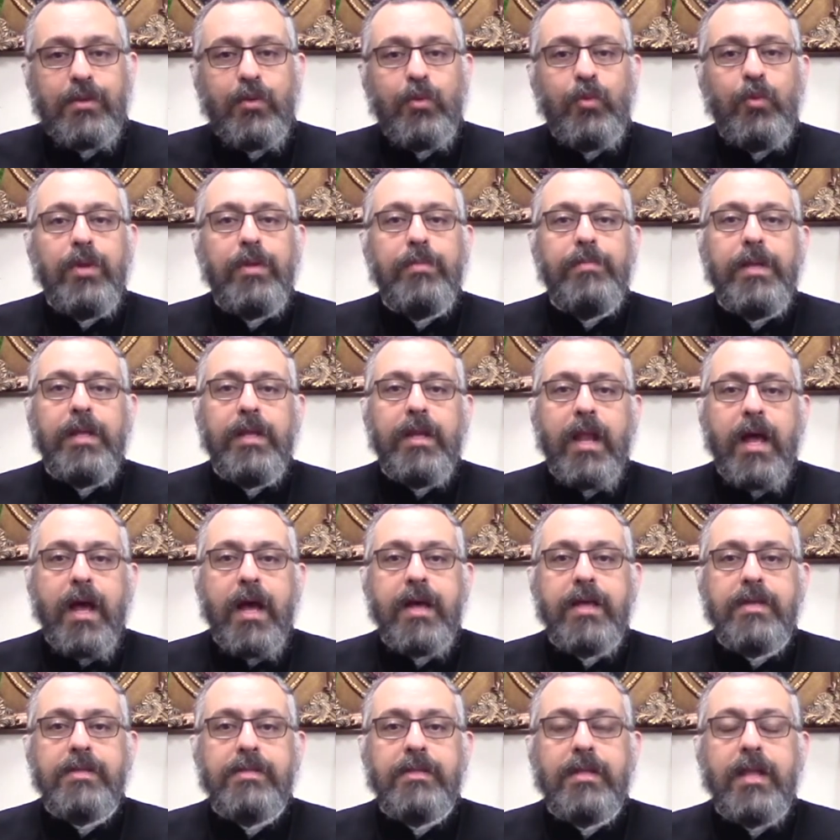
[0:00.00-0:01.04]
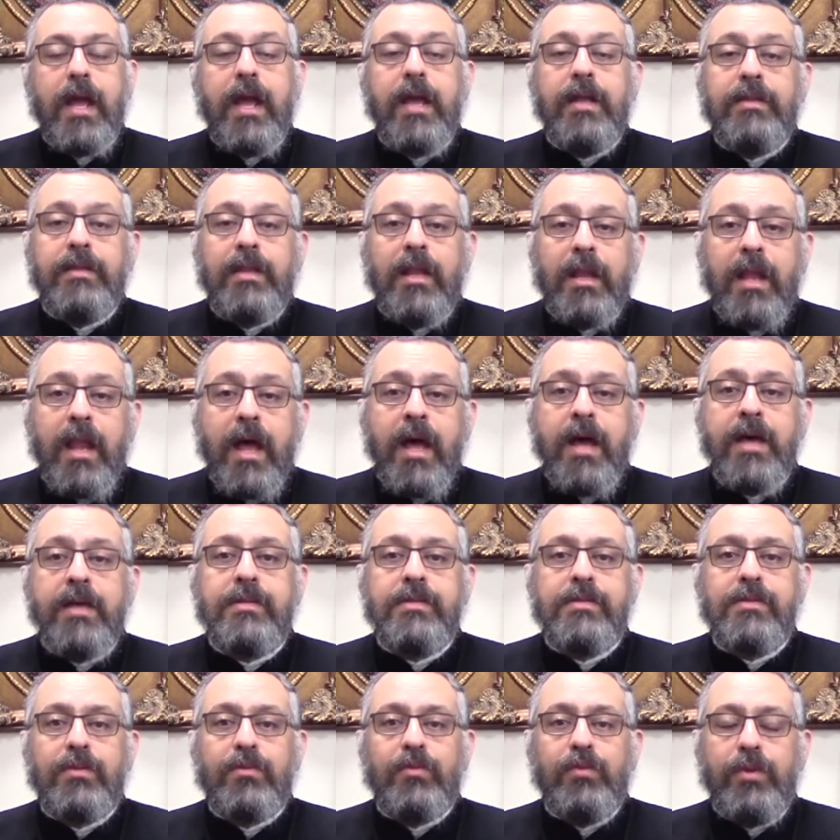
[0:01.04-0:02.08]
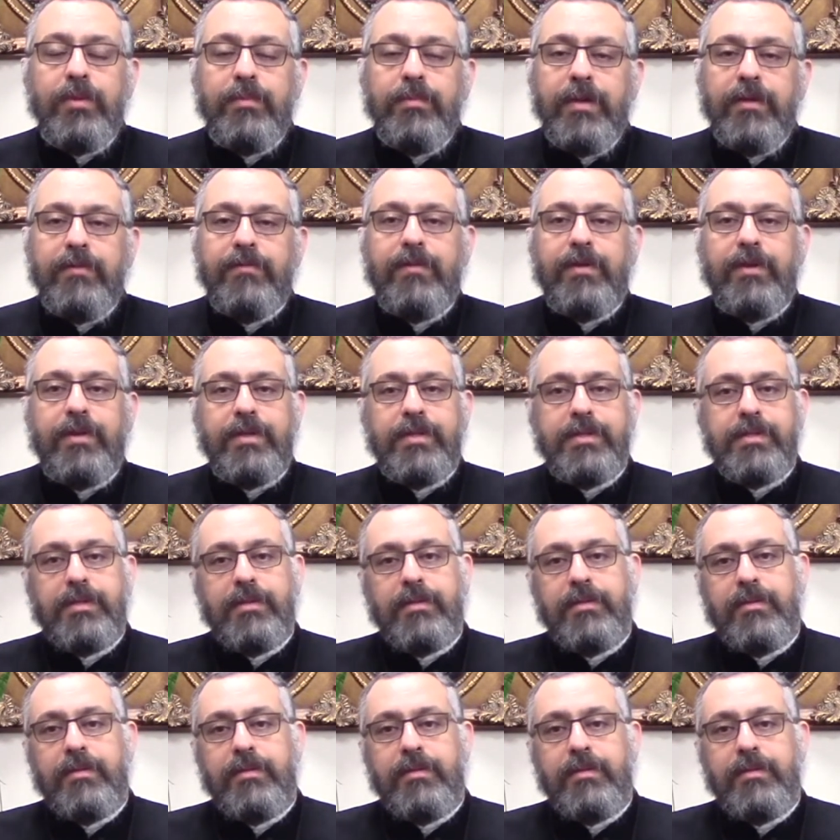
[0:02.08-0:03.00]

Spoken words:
will be last and the last will be first.